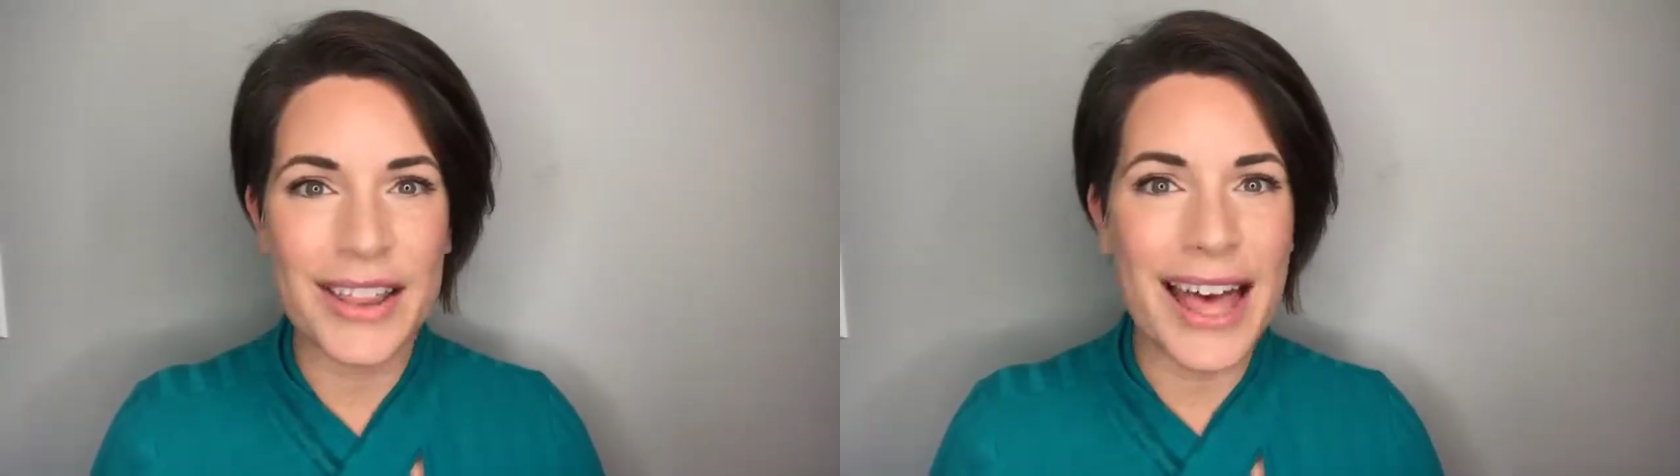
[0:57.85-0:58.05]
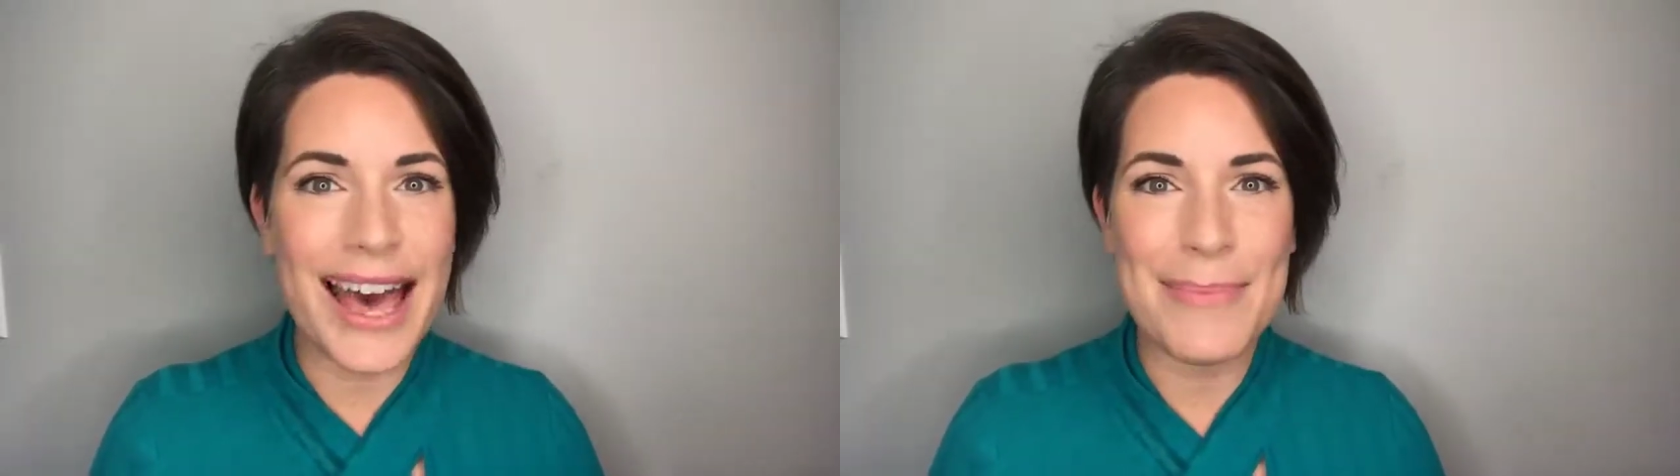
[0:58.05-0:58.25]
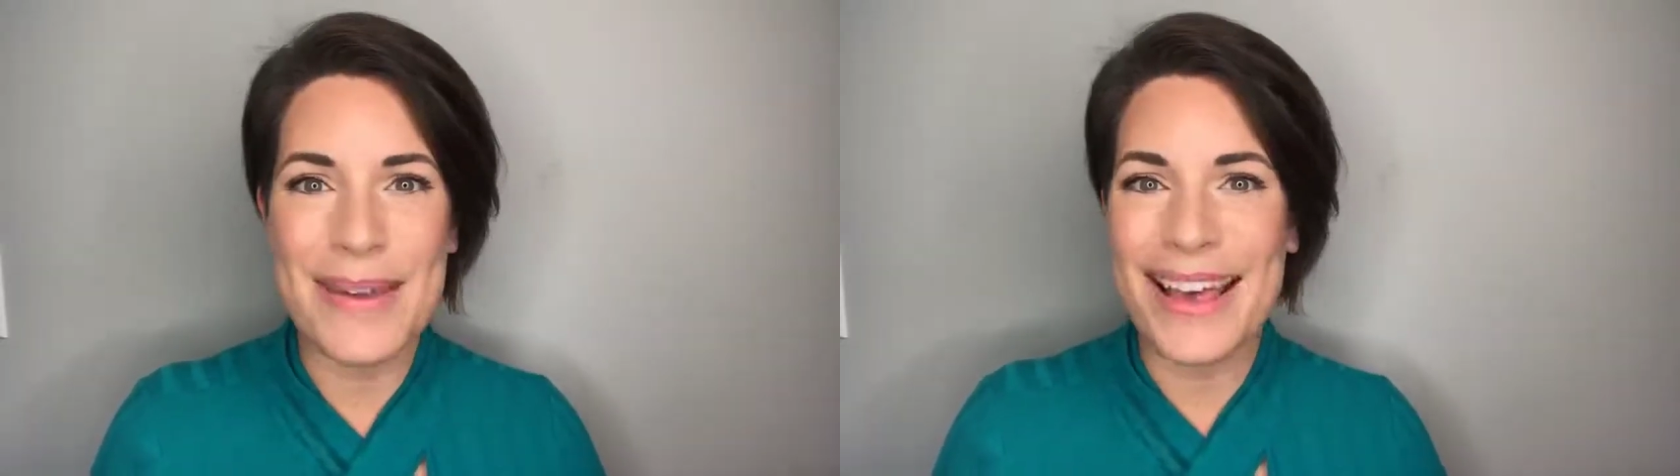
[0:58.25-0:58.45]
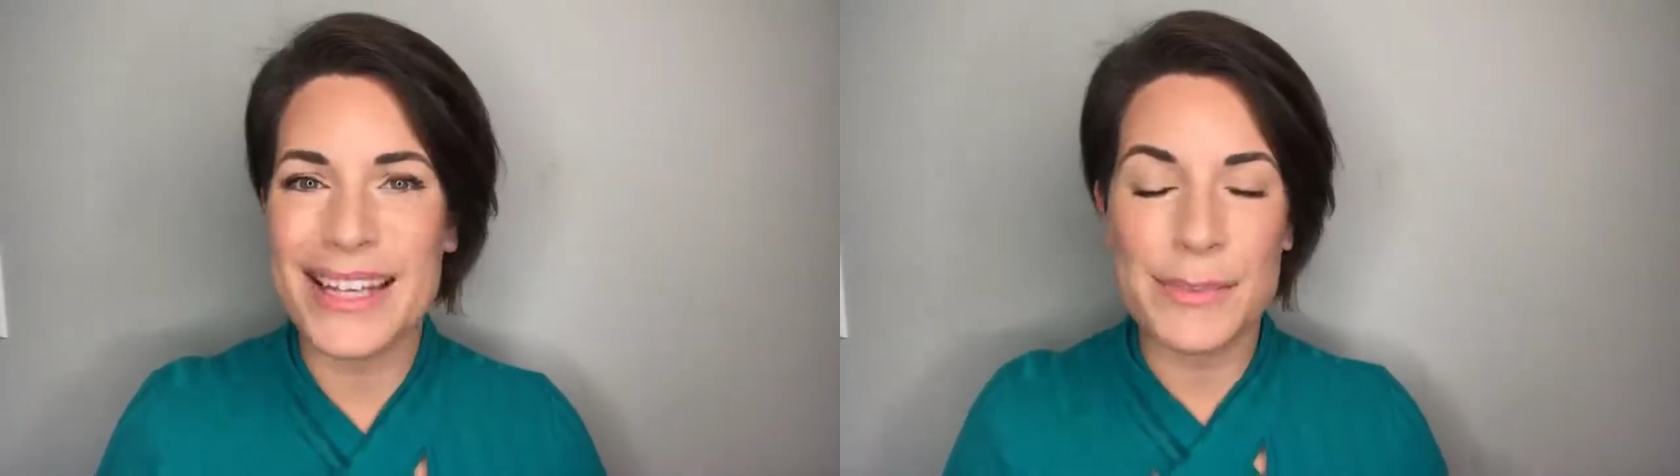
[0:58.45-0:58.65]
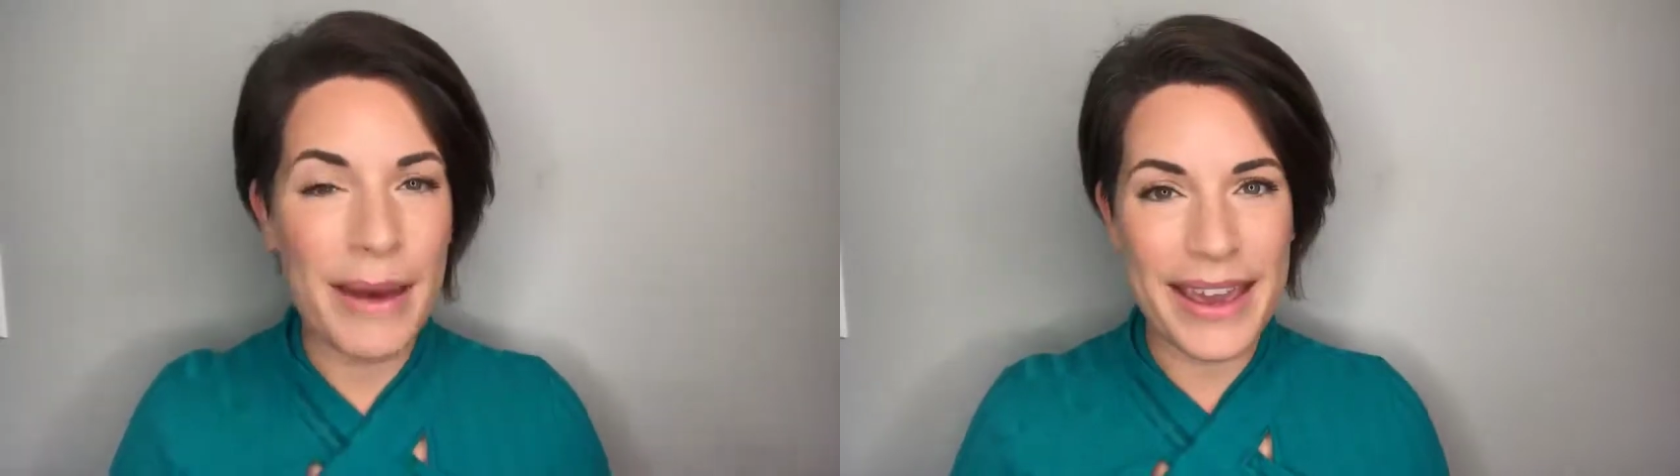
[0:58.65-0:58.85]
lot
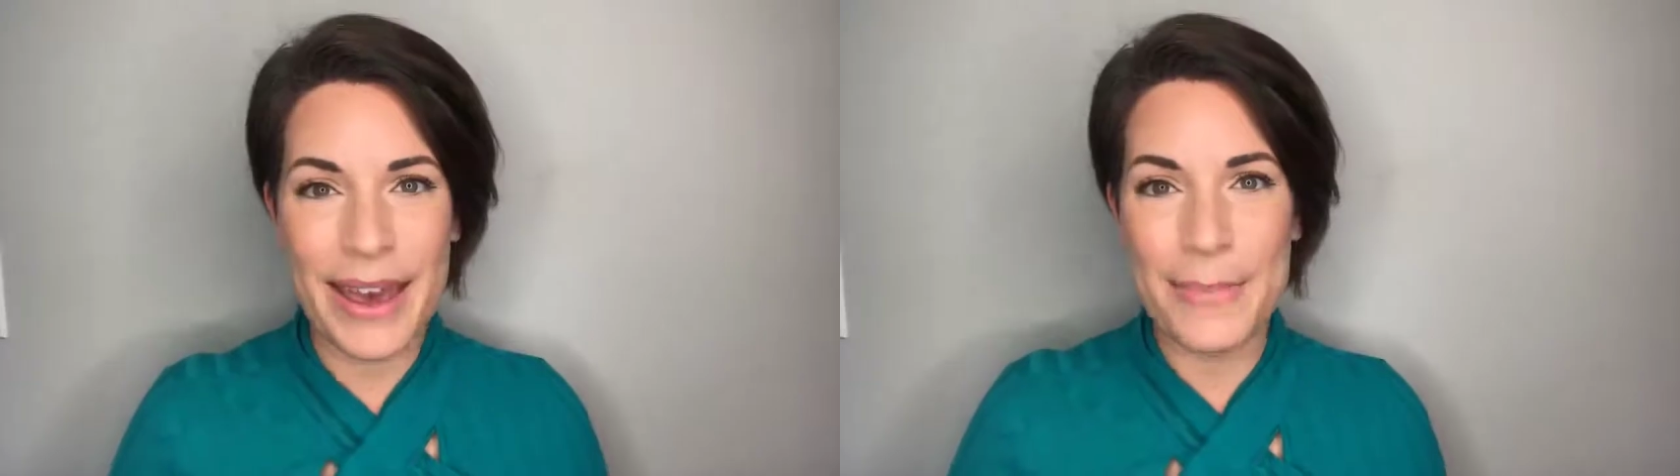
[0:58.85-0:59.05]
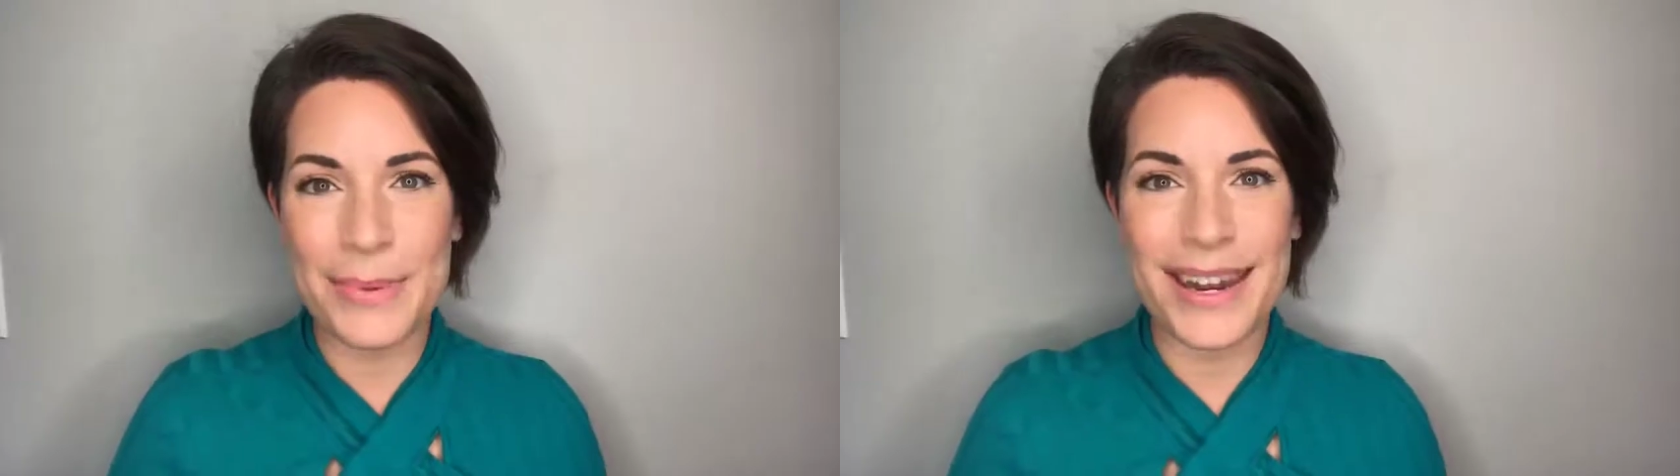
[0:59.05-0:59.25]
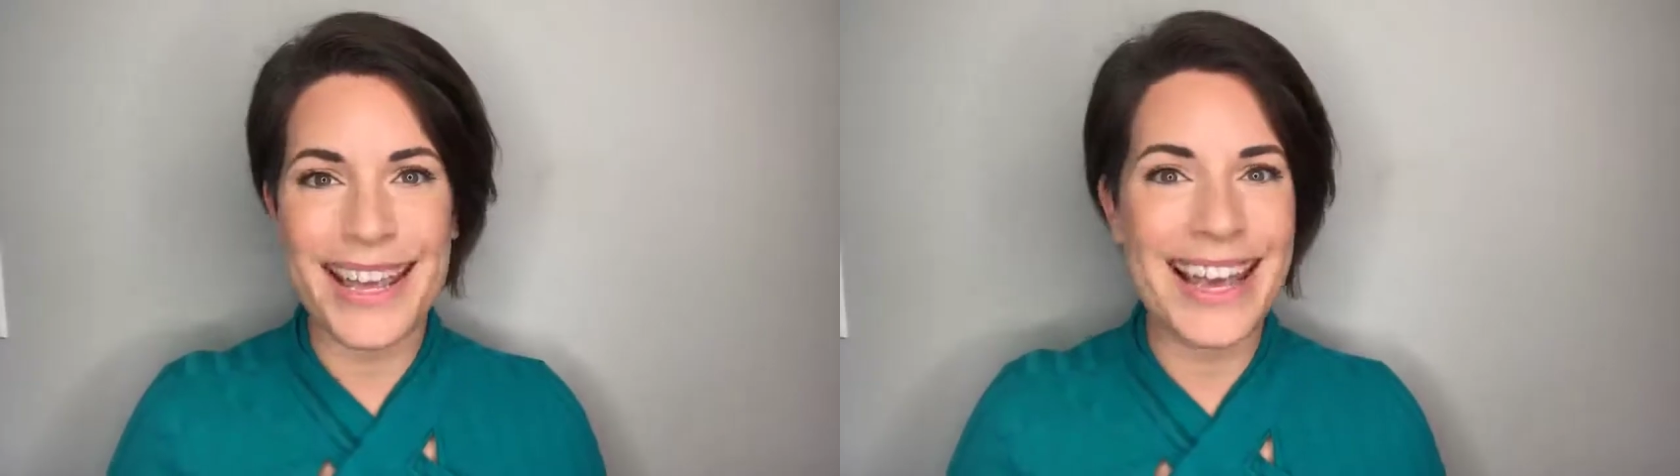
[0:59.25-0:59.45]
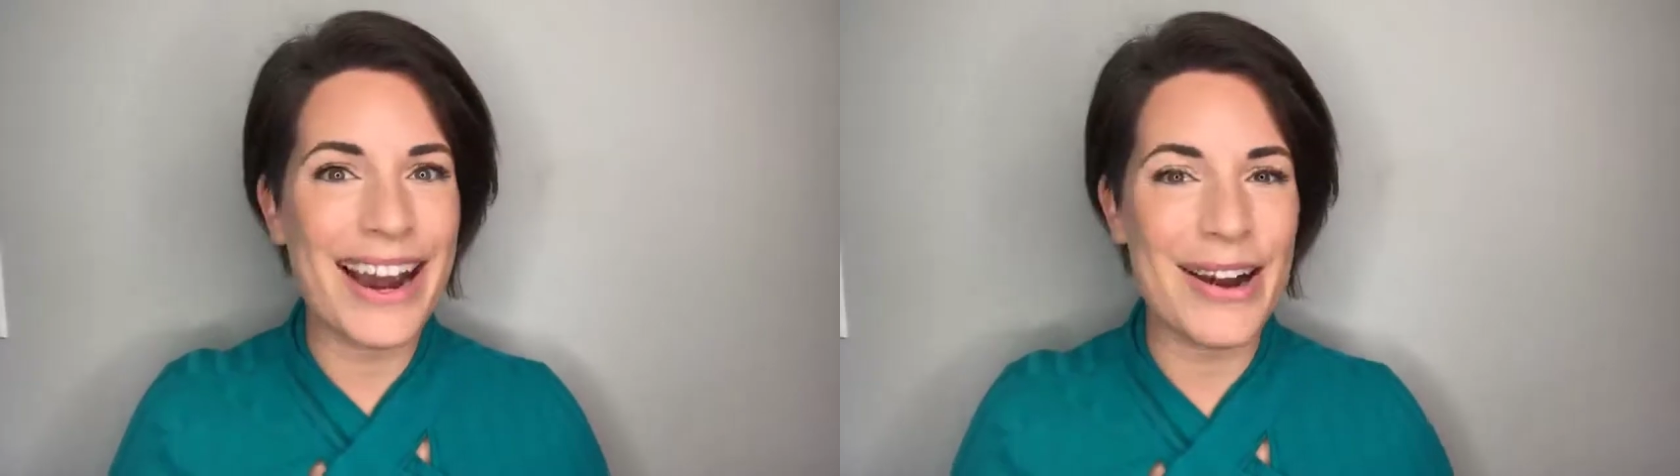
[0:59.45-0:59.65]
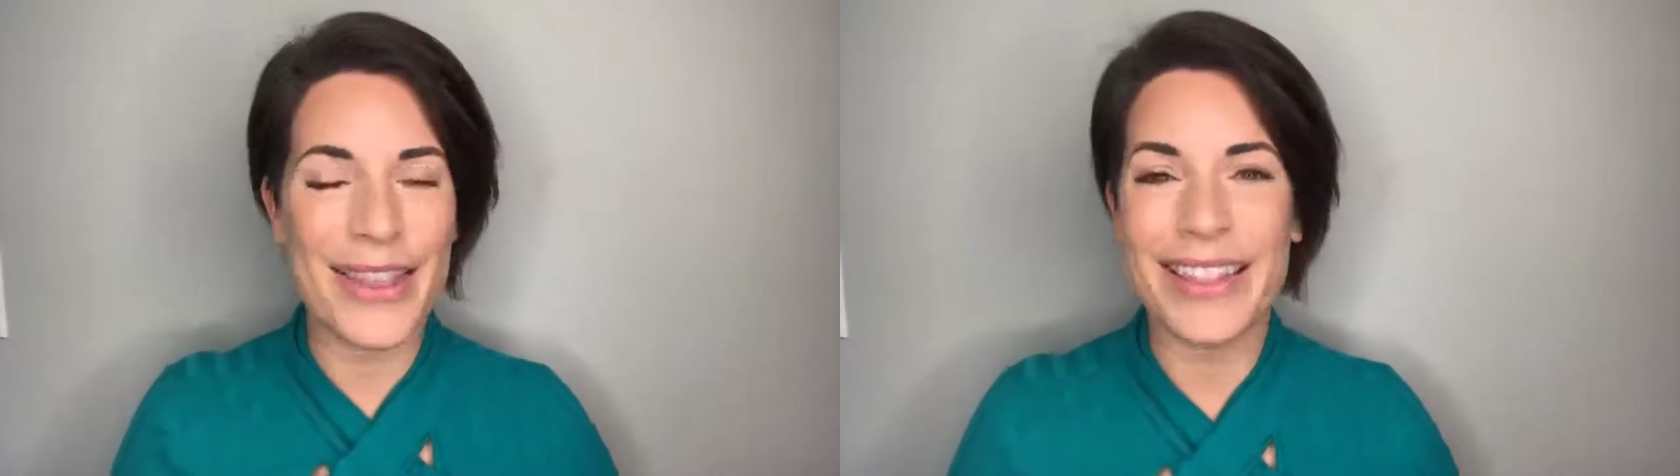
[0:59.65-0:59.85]
because my company
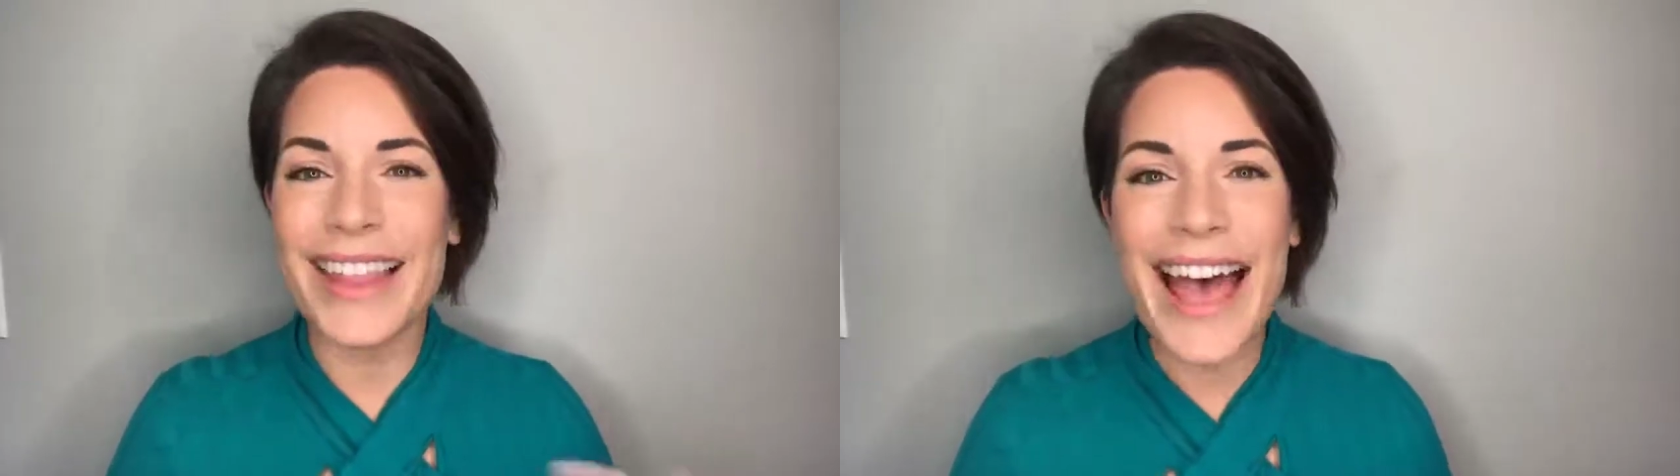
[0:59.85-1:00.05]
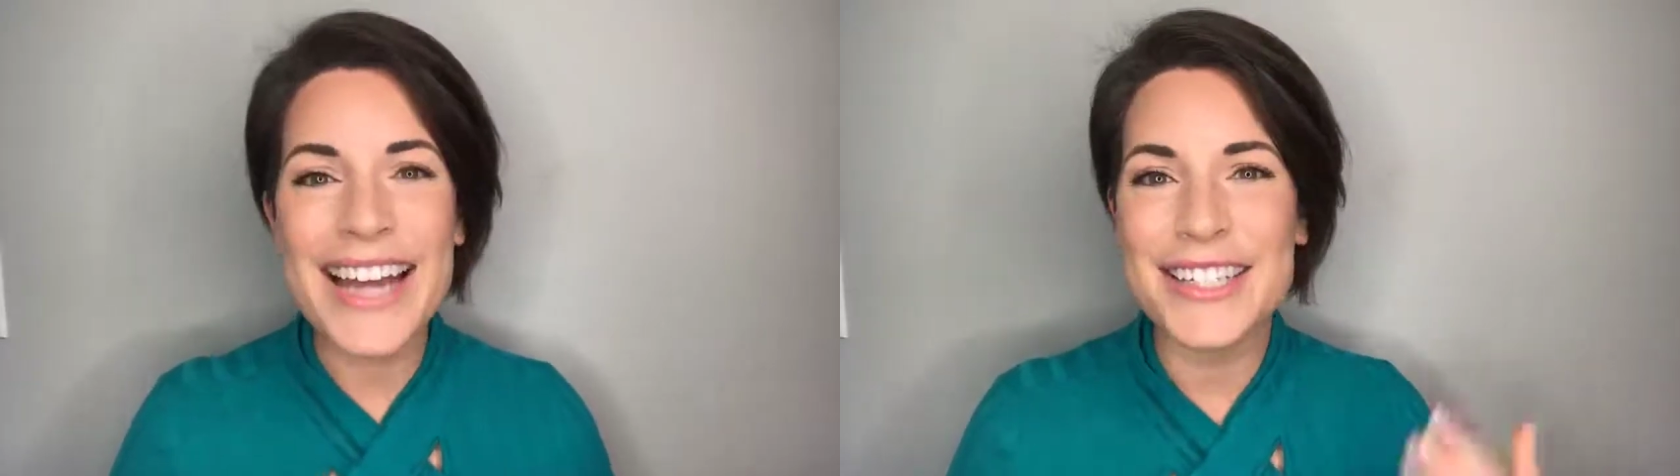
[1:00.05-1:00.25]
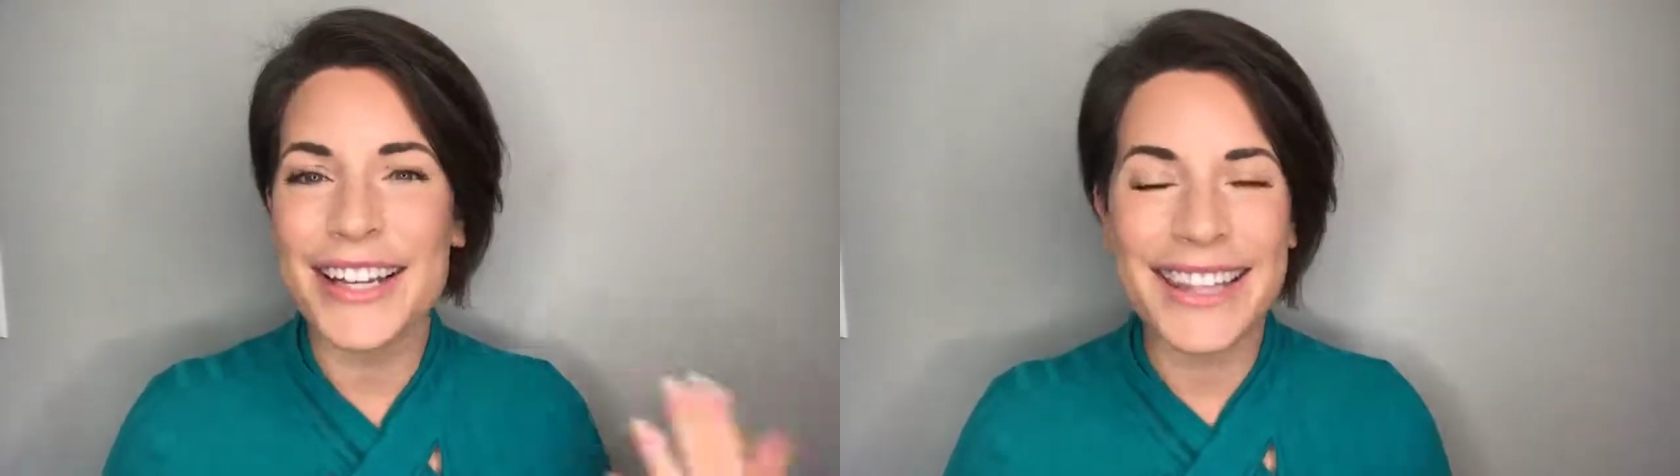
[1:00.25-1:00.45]
are the lash